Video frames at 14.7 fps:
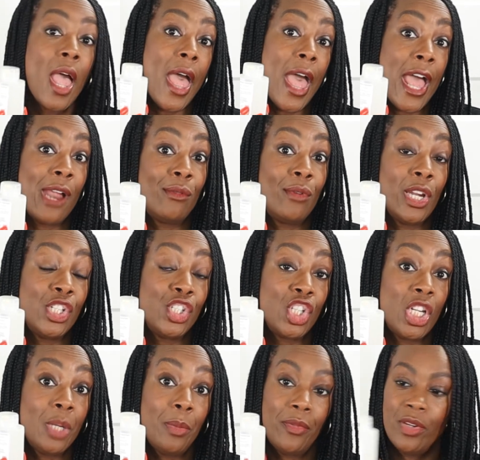hair
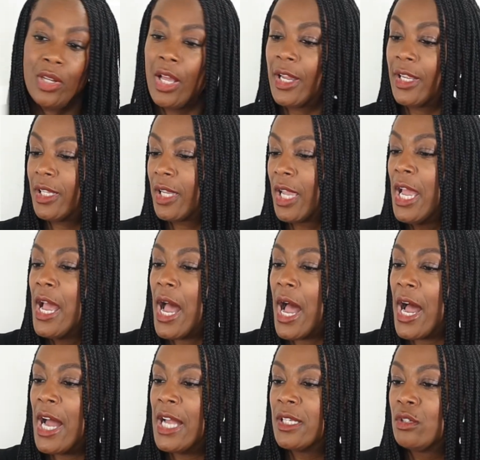regime, if you like.
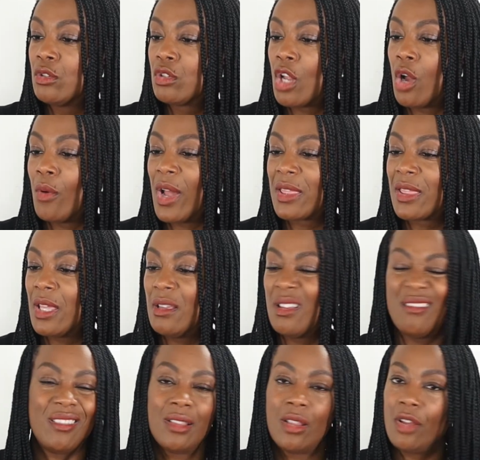And so I think a
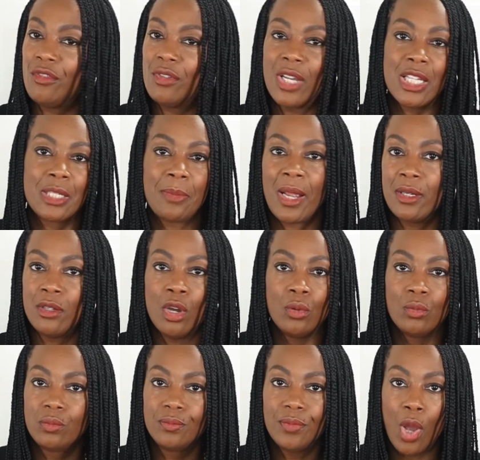lot of you guys might
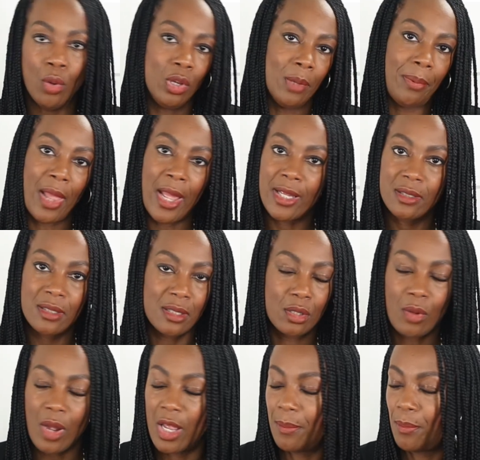know Olaplex is
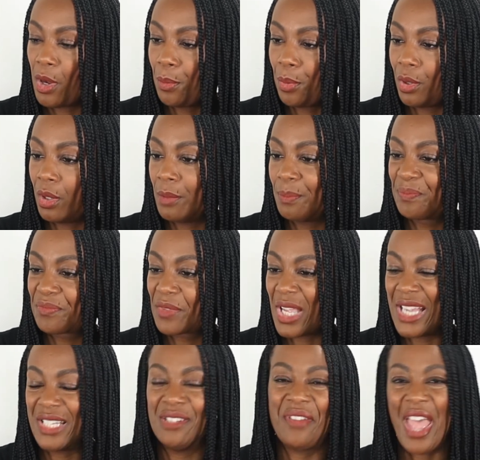quite a popular
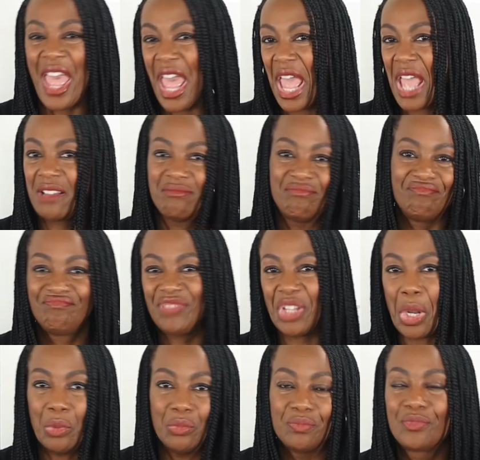kind of hair, you
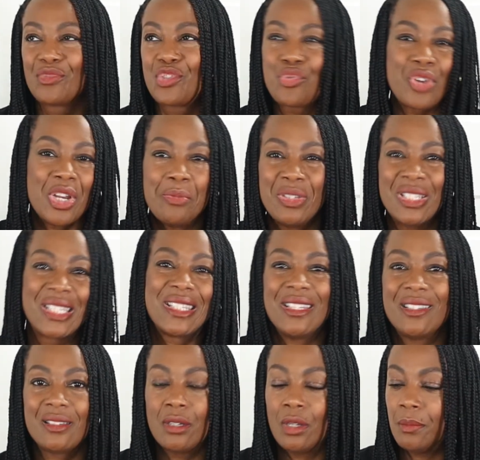know, treatment
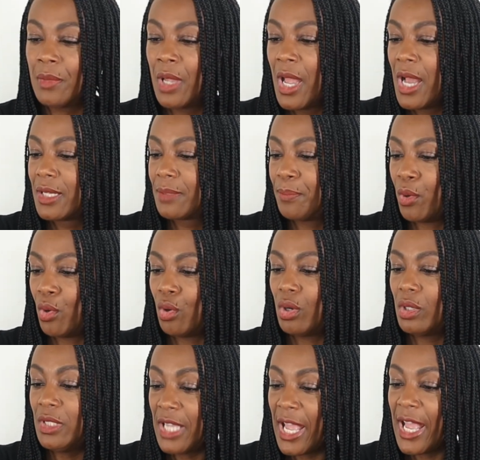system. But
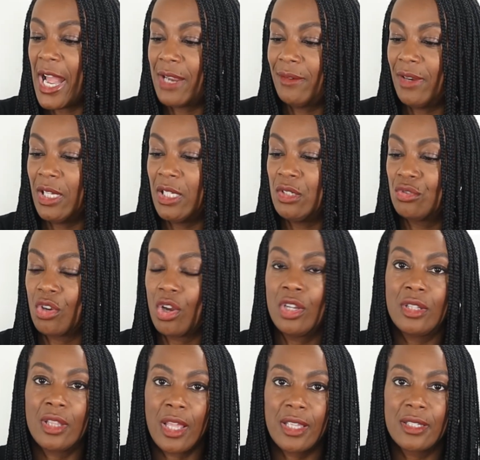yeah, I really
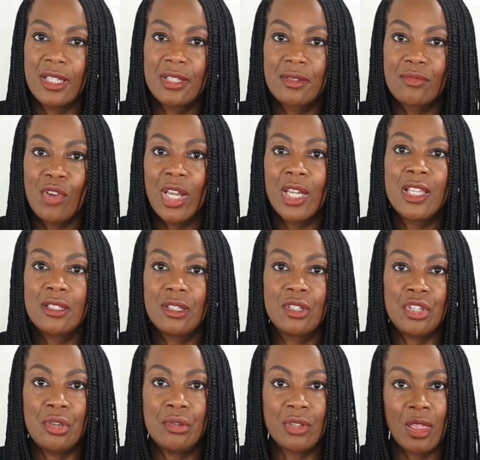enjoyed this. It's really easy
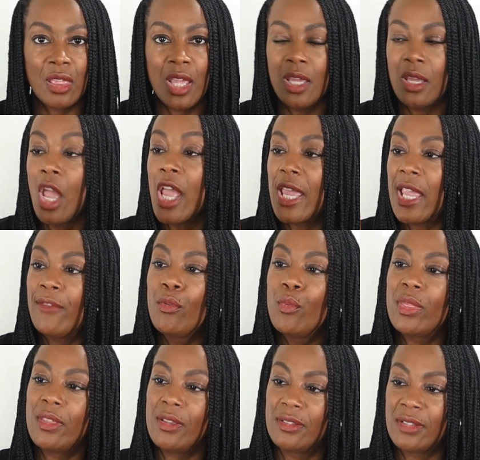to use. I think even
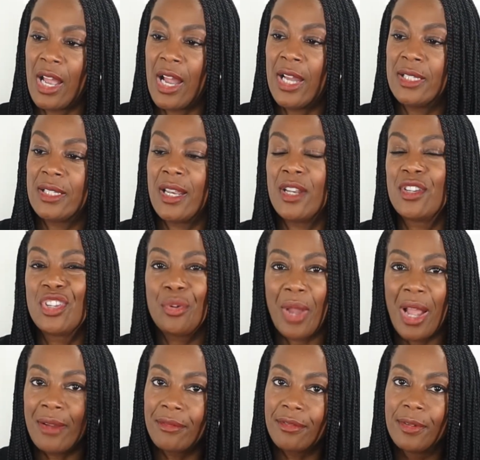with this size, and I do
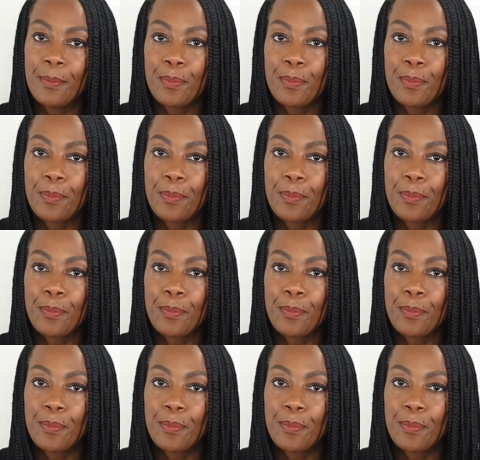have